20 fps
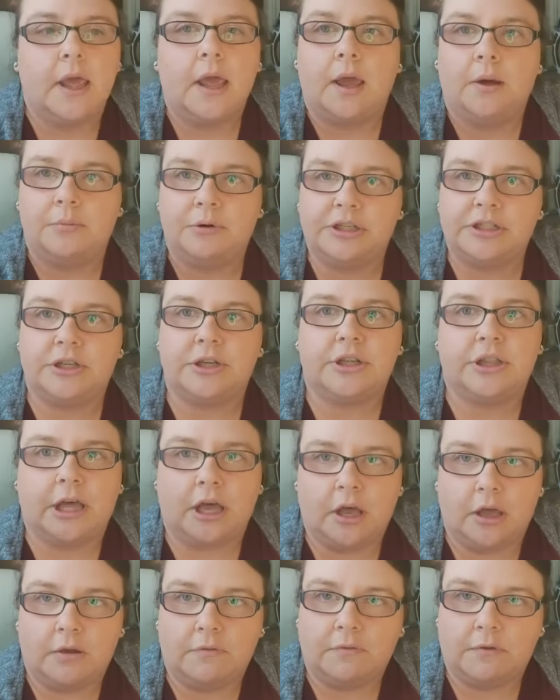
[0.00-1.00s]
And we do
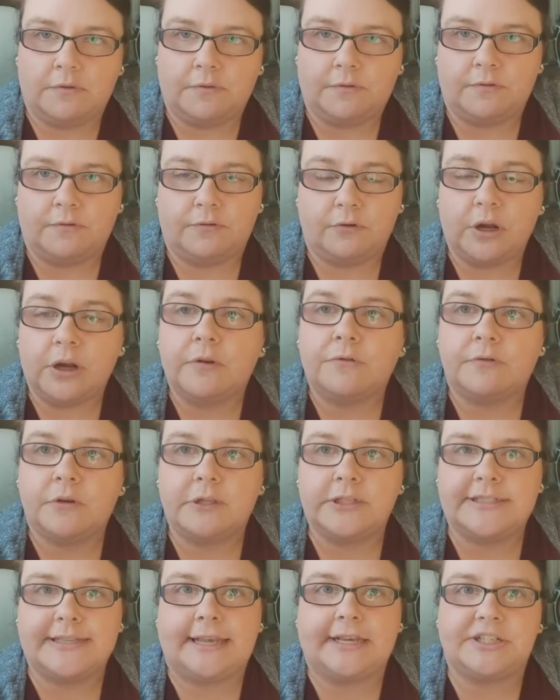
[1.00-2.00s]
that over 3 or
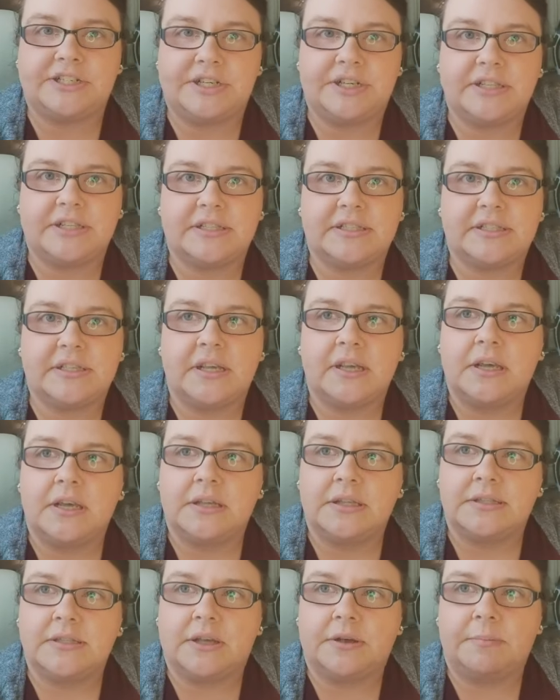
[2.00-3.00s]
4 sessions.
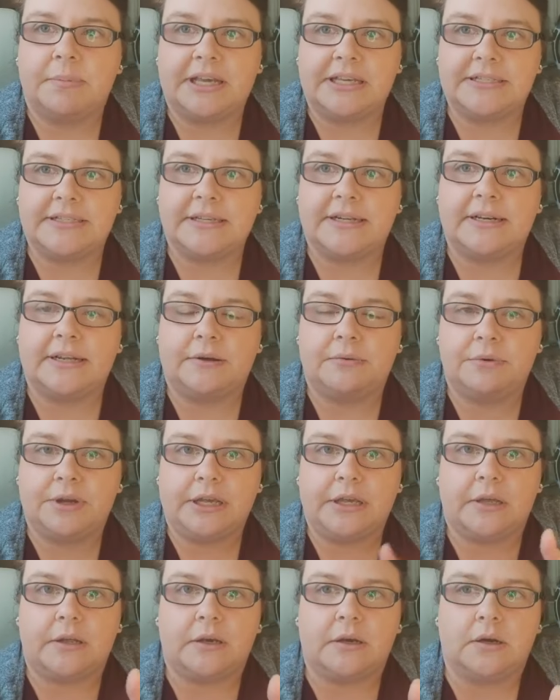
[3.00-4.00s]
So basically, you
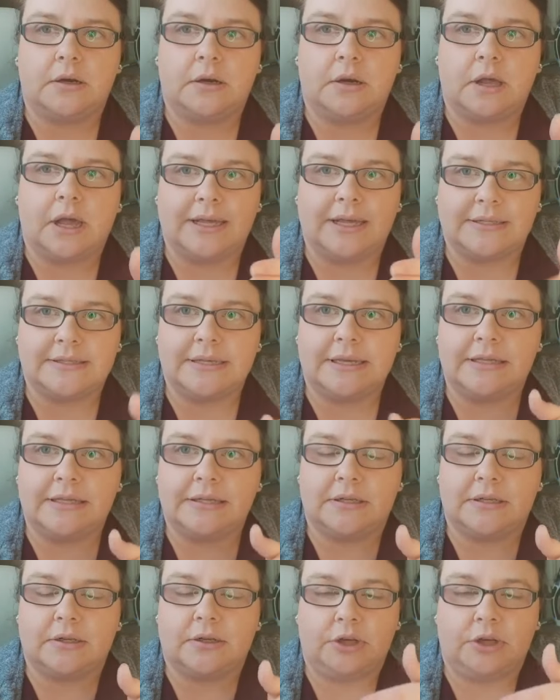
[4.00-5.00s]
can ask
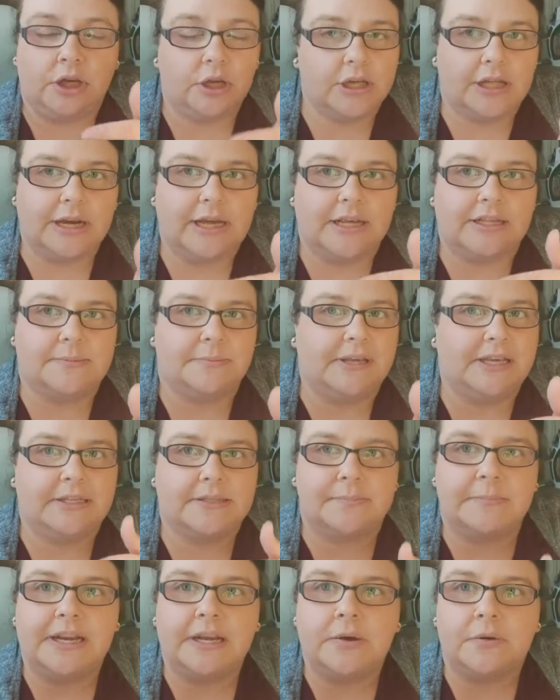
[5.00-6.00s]
me
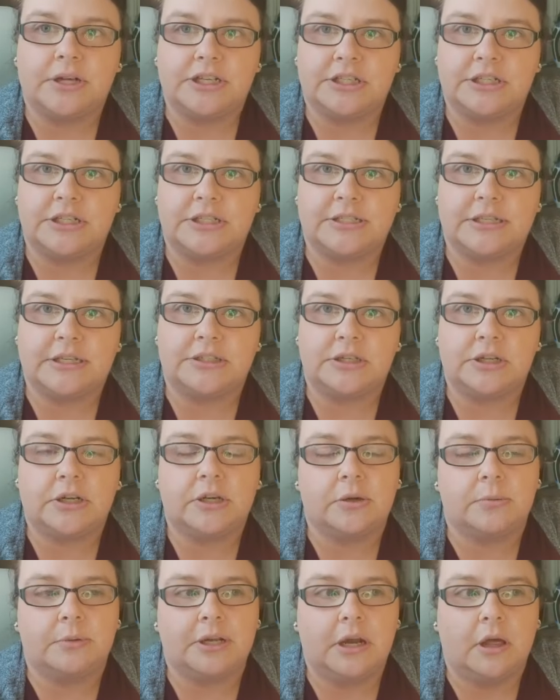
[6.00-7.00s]
as many questions as you
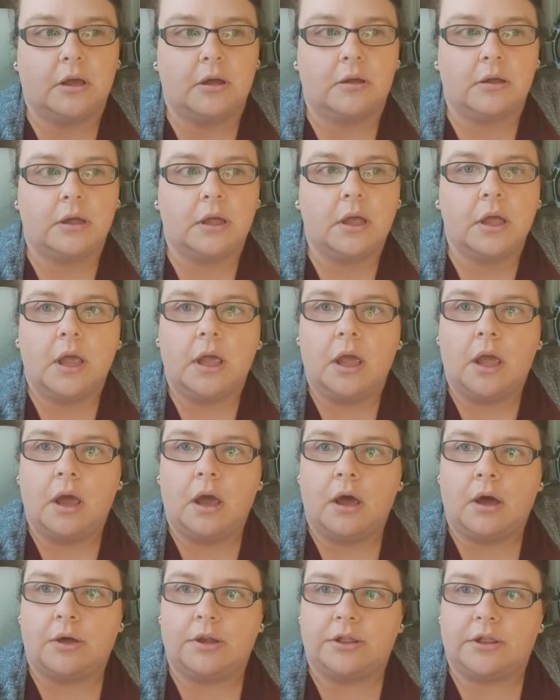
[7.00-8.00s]
come along
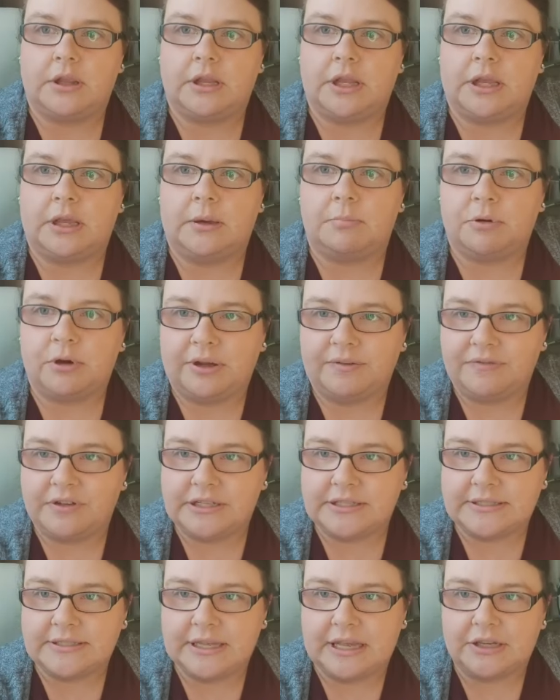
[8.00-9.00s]
on the
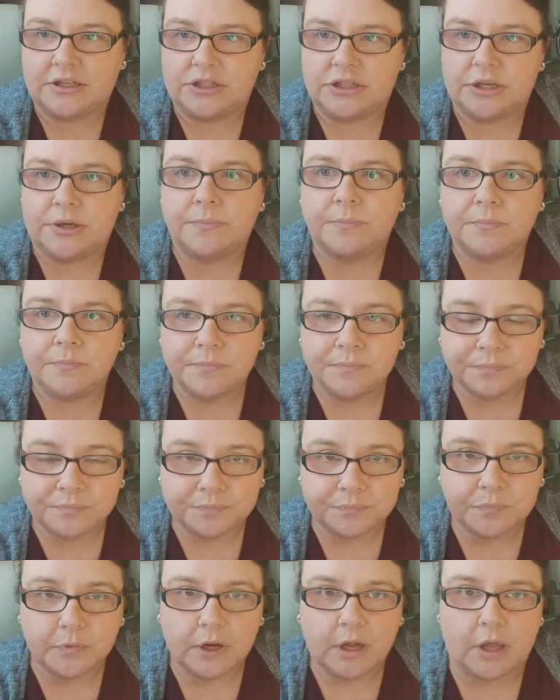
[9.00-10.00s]
previous session,
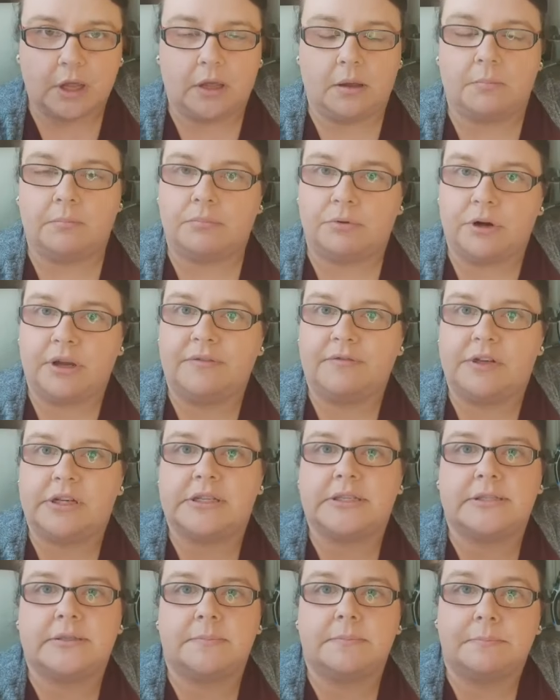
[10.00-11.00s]

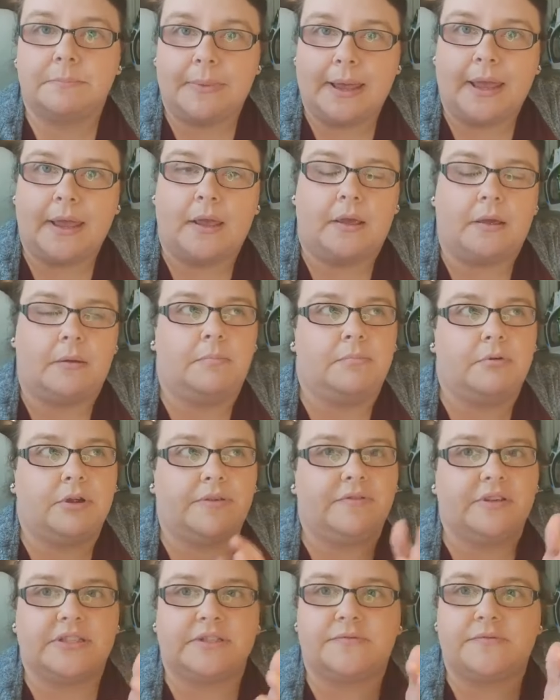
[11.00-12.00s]
previous
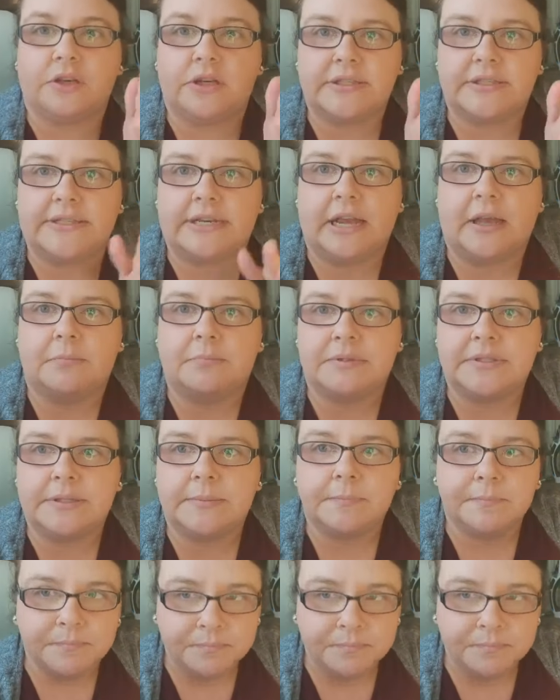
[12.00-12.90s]
few steps.